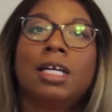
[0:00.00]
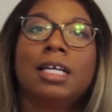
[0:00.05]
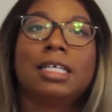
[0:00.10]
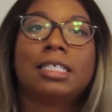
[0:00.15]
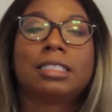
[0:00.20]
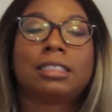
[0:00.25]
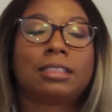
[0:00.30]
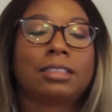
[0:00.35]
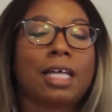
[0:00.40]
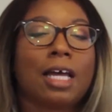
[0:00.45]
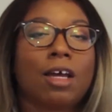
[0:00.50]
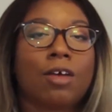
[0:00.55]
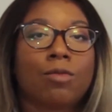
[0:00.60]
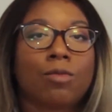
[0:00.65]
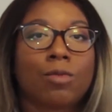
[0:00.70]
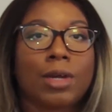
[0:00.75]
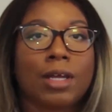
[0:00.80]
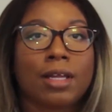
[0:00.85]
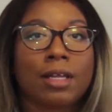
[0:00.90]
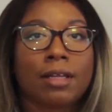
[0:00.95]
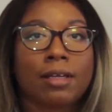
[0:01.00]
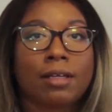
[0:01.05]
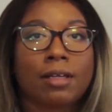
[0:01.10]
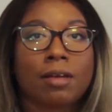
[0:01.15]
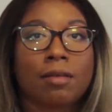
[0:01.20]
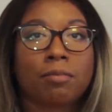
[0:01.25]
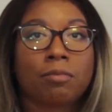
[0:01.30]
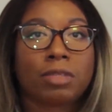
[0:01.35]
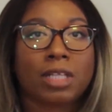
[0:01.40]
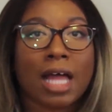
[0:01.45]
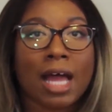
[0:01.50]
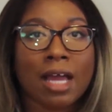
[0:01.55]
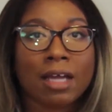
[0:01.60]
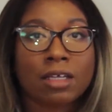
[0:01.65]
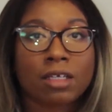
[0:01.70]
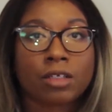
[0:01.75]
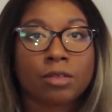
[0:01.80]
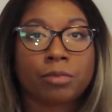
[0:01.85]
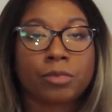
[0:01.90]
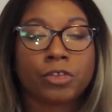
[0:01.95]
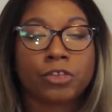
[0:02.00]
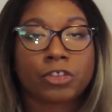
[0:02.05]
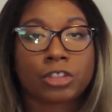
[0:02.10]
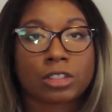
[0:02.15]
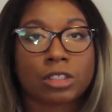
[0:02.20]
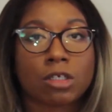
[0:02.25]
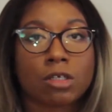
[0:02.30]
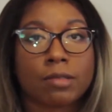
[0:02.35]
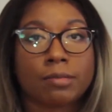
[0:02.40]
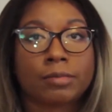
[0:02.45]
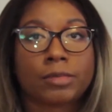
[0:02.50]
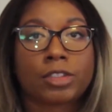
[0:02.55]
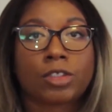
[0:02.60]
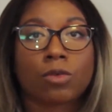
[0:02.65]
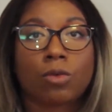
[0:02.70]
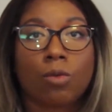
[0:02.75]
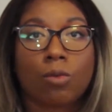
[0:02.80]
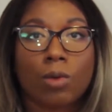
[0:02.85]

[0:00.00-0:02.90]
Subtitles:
is that when Black Muslims